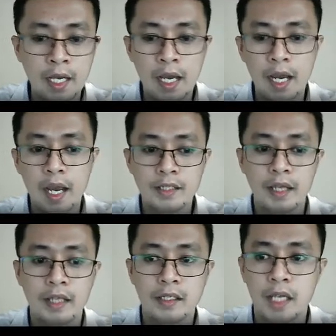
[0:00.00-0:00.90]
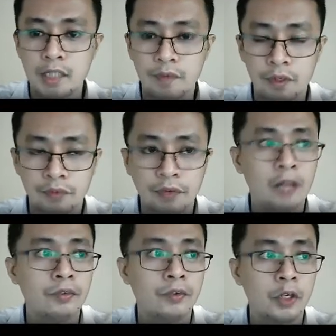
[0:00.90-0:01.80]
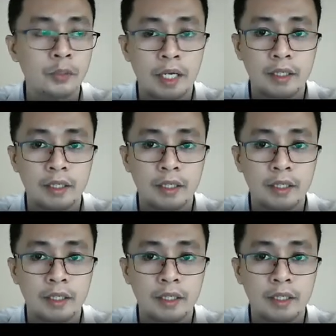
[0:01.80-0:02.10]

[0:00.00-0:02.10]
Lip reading: as a CSV file format.